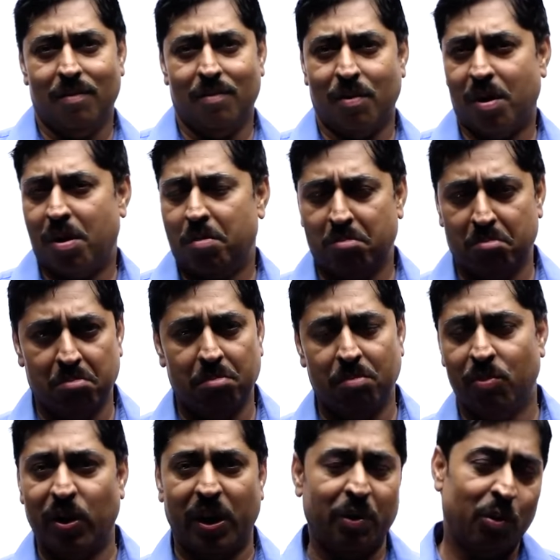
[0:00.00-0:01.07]
from,
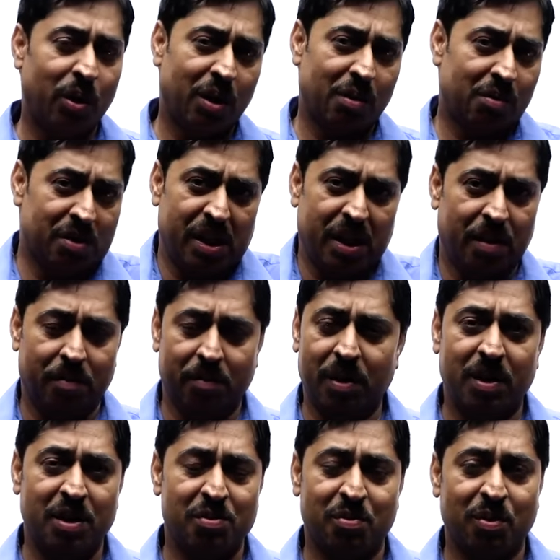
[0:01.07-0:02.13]
well, you can say
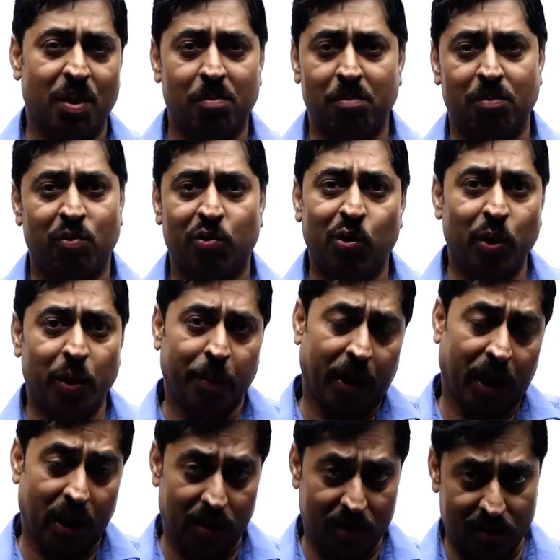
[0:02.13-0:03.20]
it is from fluid
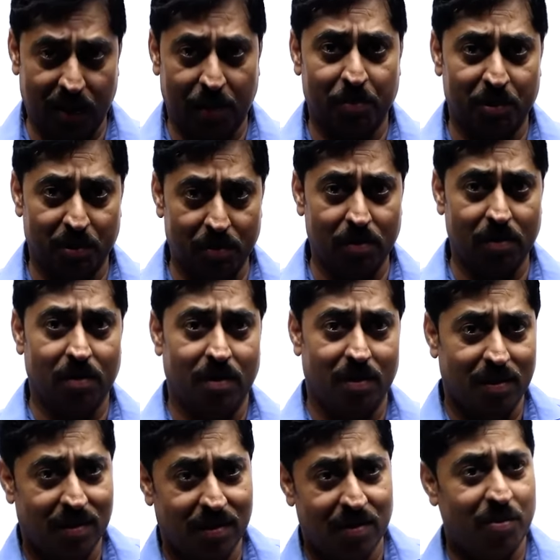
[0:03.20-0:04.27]
mechanics chapter.
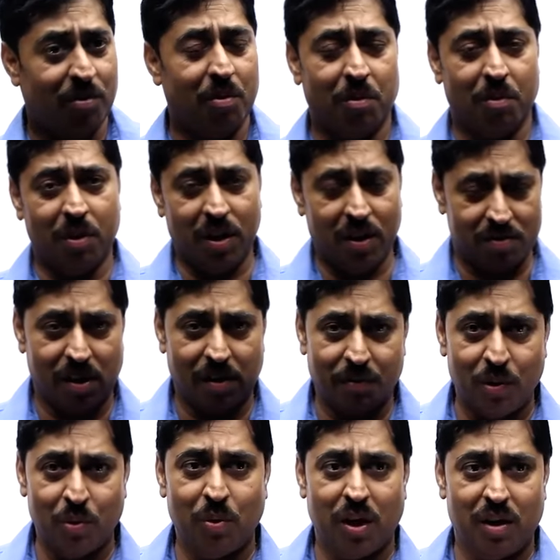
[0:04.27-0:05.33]
So let us have a
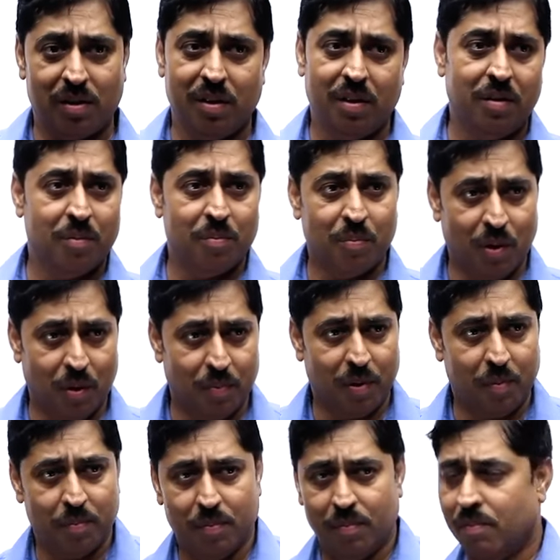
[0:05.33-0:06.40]
look at the
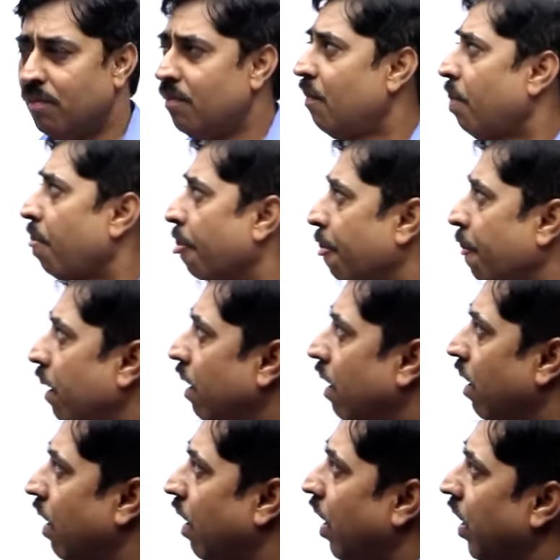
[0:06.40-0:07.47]
problem.
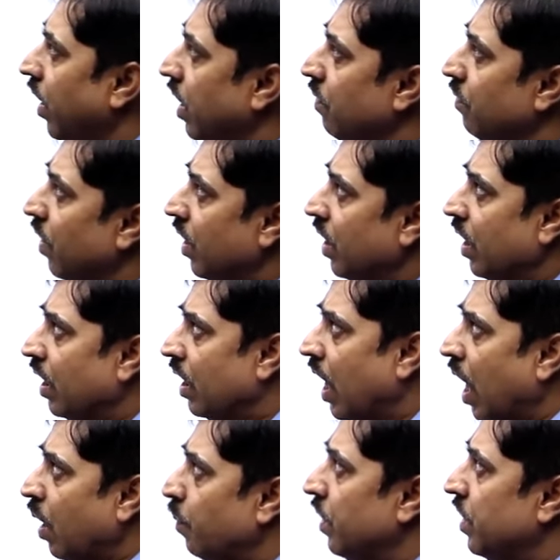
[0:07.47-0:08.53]
An inverted
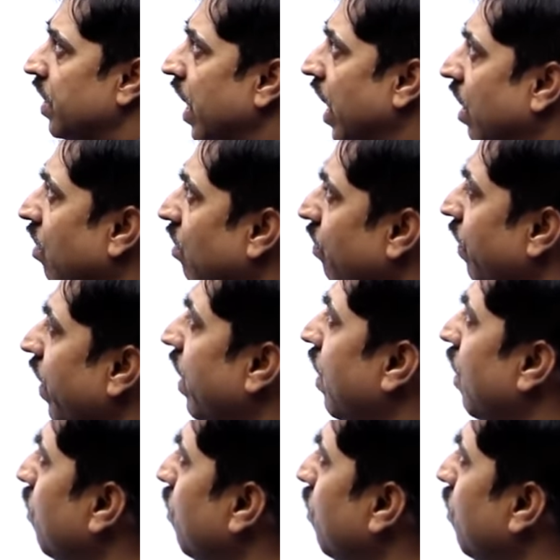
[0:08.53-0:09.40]
garbage can of weight